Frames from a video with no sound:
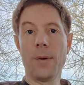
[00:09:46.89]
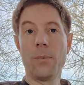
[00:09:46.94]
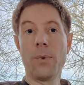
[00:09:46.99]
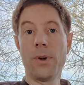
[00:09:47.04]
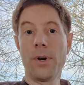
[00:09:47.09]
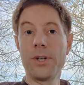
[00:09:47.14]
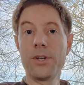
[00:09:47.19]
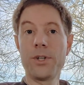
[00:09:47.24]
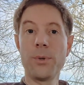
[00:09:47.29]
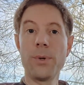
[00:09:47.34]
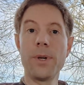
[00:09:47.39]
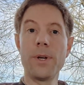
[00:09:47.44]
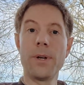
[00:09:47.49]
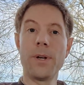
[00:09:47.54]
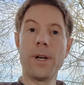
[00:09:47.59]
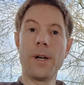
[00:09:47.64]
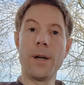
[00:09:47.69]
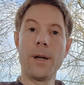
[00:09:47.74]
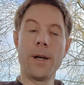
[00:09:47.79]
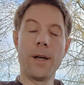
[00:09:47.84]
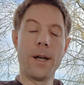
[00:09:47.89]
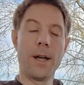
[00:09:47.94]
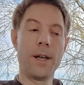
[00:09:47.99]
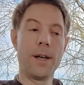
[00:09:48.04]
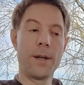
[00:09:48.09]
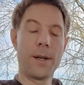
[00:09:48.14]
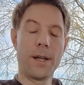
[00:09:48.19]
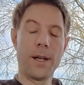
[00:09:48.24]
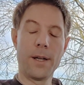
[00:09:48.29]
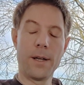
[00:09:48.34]
where I do
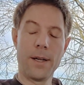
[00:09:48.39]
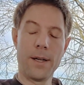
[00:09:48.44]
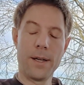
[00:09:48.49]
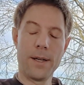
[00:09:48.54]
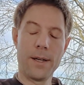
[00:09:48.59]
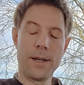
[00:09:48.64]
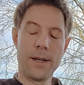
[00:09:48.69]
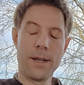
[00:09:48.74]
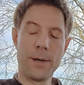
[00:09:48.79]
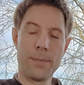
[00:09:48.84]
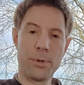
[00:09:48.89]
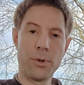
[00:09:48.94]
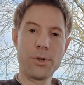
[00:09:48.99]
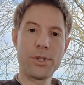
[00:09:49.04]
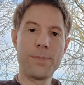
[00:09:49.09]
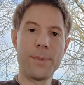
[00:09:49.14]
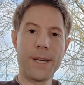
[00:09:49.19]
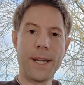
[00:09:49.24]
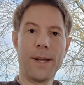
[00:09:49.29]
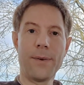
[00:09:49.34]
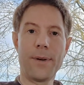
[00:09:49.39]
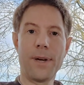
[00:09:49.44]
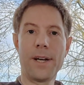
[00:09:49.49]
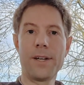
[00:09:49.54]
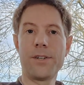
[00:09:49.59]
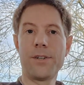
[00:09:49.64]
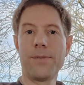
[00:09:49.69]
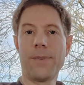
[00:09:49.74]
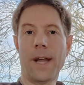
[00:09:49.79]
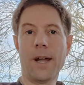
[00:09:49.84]
an approximate
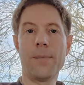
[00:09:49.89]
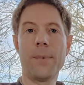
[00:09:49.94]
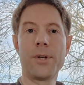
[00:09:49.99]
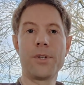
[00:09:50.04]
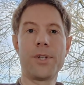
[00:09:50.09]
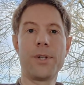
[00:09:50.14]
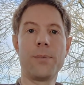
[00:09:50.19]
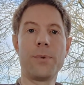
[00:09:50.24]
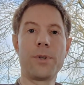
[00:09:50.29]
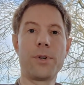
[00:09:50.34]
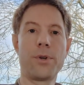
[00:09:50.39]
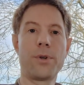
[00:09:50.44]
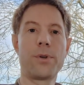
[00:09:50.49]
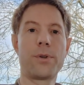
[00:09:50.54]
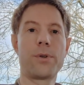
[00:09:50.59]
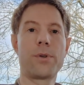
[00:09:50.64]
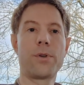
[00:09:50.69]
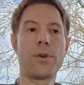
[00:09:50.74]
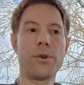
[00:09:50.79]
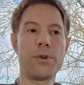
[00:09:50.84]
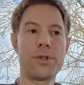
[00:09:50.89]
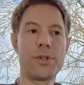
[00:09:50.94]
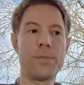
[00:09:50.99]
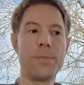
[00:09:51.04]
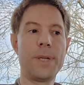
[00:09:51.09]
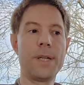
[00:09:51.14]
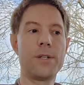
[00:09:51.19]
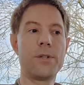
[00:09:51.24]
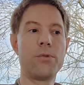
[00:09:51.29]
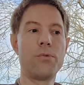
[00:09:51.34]
calculation of how much it would cost
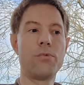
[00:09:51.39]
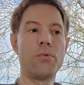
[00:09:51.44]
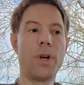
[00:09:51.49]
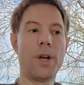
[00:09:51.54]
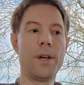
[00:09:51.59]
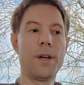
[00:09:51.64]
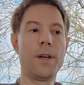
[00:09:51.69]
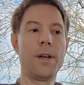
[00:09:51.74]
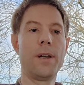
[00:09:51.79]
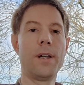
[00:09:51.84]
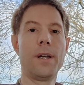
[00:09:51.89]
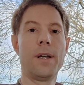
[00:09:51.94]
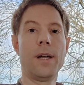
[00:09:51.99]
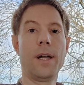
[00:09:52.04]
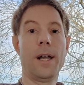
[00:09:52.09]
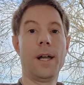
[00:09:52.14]
me to run